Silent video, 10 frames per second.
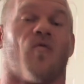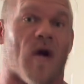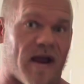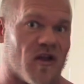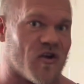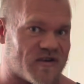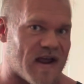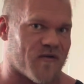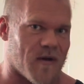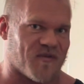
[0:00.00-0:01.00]
regular
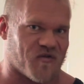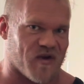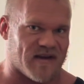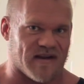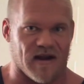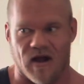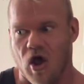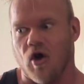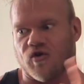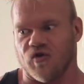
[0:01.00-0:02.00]
10 grams of creatine
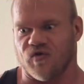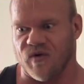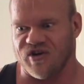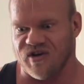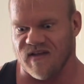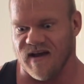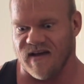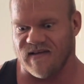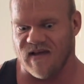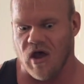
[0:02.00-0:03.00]
to switching to
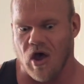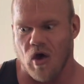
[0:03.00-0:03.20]
this,